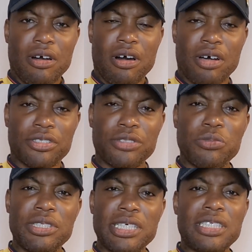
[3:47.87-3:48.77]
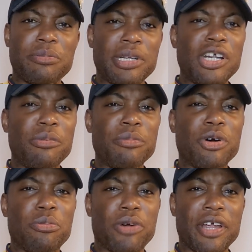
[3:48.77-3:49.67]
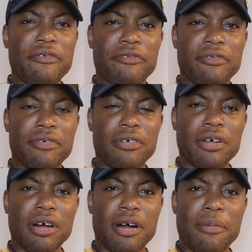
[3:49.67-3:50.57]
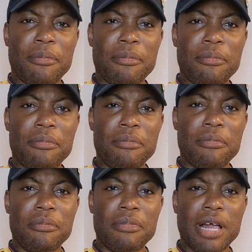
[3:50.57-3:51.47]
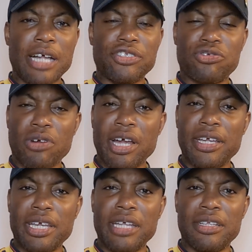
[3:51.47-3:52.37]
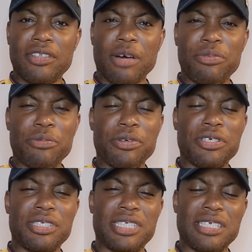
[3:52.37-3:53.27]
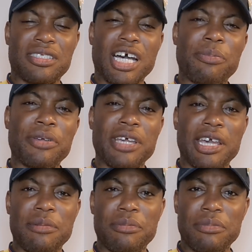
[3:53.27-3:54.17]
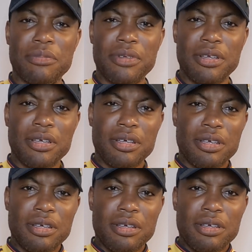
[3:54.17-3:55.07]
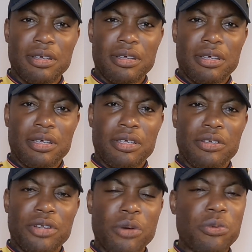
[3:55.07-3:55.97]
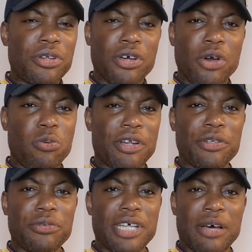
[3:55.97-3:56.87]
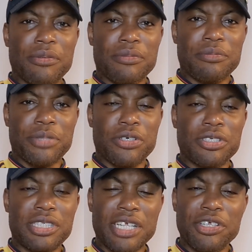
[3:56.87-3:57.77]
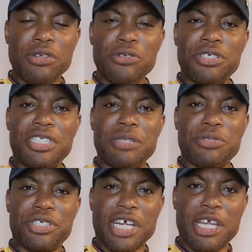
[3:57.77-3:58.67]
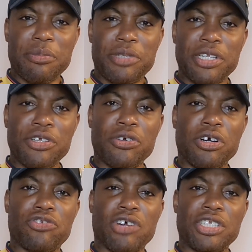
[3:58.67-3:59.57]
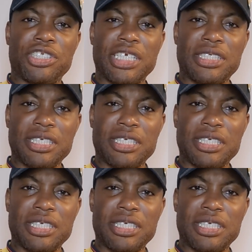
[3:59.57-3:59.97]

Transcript: Arsenal would need to be a little bit more brave and try and get the W because this type of game, you don't want to go 1-0 down because then you lose your team shape. Then you've got to try and chase